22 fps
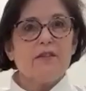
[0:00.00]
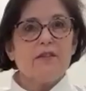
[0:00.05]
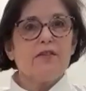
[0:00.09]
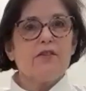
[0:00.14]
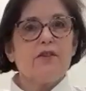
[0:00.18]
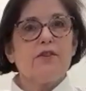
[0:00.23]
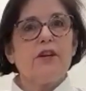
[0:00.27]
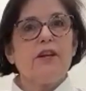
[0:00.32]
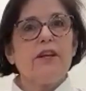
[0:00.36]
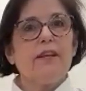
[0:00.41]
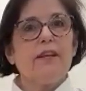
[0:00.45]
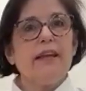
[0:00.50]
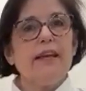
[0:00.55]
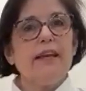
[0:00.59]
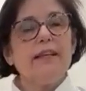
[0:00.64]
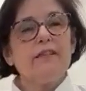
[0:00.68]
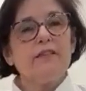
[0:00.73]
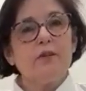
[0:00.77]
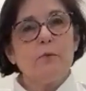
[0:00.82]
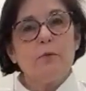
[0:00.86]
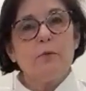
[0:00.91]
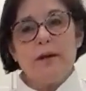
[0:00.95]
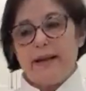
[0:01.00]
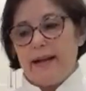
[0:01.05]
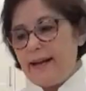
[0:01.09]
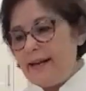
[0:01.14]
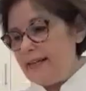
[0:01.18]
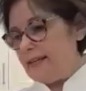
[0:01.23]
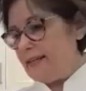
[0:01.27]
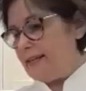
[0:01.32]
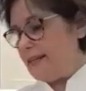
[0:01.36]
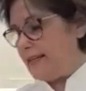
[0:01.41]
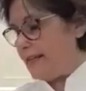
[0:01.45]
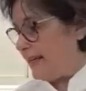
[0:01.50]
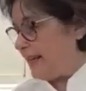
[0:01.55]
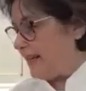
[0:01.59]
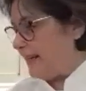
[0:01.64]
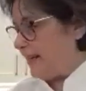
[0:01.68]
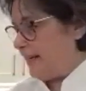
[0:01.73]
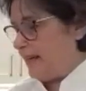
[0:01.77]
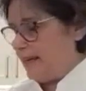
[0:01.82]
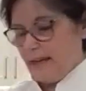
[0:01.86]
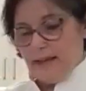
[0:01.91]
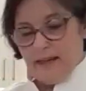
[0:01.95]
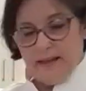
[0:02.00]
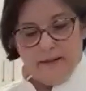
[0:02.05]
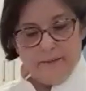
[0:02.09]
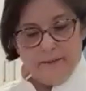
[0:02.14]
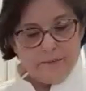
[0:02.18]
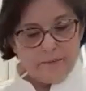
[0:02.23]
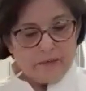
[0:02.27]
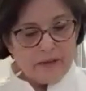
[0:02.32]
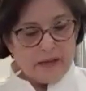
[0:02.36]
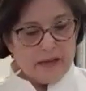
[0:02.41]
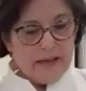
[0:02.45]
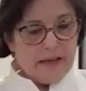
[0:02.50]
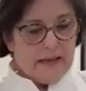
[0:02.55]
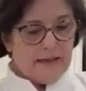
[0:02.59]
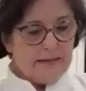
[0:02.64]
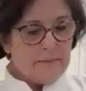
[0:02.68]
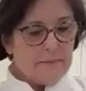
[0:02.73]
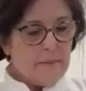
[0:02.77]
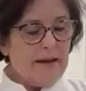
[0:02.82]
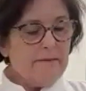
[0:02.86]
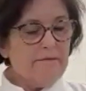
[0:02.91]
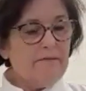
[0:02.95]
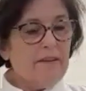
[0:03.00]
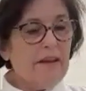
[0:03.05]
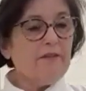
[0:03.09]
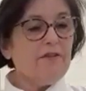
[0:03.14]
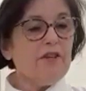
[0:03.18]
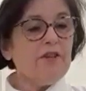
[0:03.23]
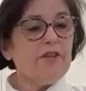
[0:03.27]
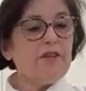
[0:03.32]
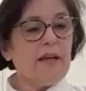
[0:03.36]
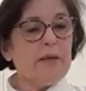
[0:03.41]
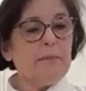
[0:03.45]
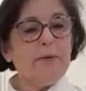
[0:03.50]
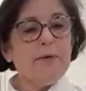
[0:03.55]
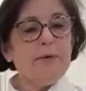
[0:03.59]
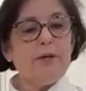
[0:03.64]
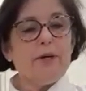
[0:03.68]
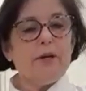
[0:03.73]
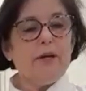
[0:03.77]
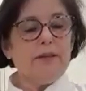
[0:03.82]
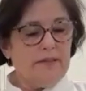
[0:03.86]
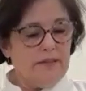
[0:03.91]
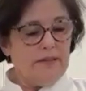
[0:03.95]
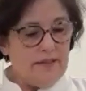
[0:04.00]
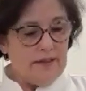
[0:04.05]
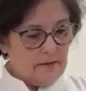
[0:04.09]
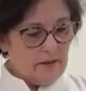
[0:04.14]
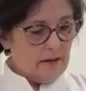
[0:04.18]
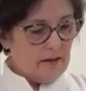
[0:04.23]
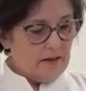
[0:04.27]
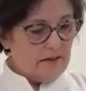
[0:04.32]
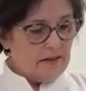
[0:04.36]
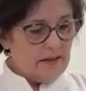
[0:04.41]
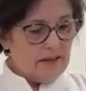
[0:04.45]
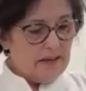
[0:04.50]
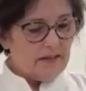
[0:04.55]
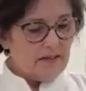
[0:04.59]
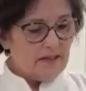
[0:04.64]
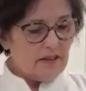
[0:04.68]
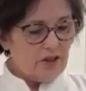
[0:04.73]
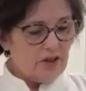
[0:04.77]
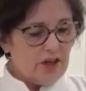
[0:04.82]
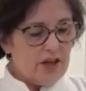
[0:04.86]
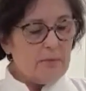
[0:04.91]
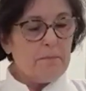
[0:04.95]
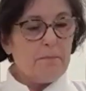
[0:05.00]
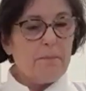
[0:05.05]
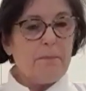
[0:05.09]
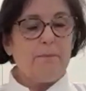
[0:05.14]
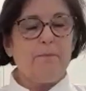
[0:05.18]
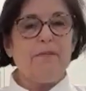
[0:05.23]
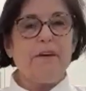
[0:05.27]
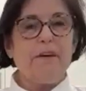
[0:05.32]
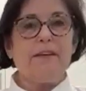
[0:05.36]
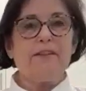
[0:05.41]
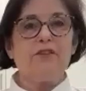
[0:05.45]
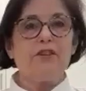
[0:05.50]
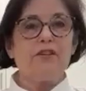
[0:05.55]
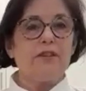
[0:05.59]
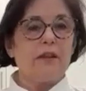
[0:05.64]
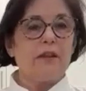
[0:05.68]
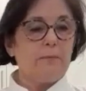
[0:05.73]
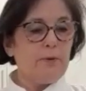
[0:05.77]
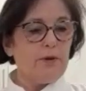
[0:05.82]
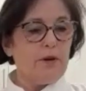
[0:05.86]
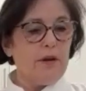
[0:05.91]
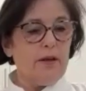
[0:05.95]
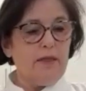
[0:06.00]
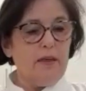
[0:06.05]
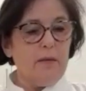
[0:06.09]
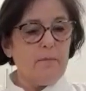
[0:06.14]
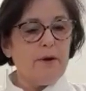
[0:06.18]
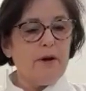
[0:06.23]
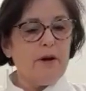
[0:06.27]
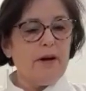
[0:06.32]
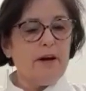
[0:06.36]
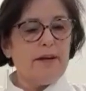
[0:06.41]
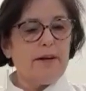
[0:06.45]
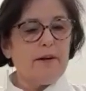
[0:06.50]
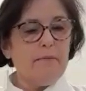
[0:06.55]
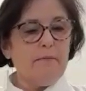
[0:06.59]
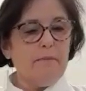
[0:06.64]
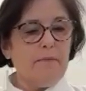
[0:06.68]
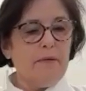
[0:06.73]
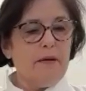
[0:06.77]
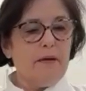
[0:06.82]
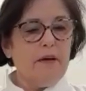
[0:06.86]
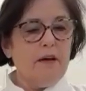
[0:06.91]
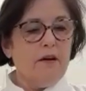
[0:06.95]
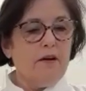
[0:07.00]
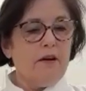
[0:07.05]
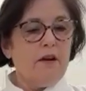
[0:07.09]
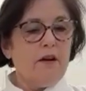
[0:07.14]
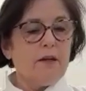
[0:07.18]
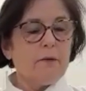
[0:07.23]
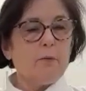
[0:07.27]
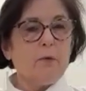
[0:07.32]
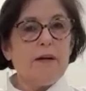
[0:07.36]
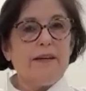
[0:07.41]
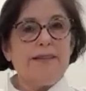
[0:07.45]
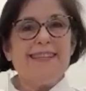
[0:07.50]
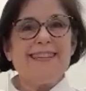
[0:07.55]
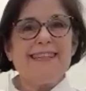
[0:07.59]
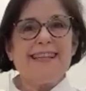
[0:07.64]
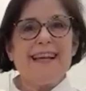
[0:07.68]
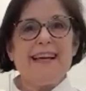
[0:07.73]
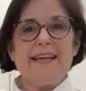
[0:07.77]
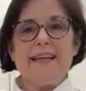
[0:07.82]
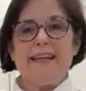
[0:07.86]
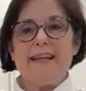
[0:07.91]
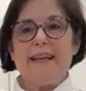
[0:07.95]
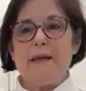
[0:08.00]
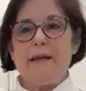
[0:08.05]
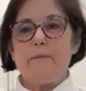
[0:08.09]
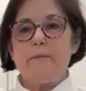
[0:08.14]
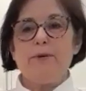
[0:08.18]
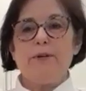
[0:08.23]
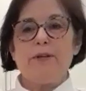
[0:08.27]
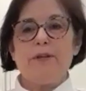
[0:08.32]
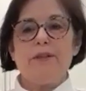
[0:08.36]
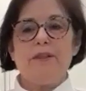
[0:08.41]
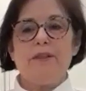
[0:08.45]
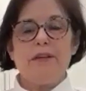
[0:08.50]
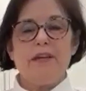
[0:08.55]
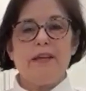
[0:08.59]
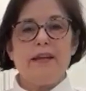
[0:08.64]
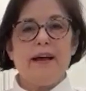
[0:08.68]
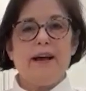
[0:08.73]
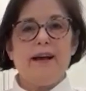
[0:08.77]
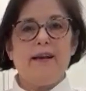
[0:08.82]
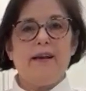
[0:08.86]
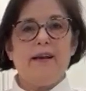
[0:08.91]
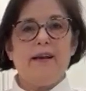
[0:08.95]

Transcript: to circulate. So what I did is my veggies I put on these sheet veggies I put on the bottom on one side, and I put the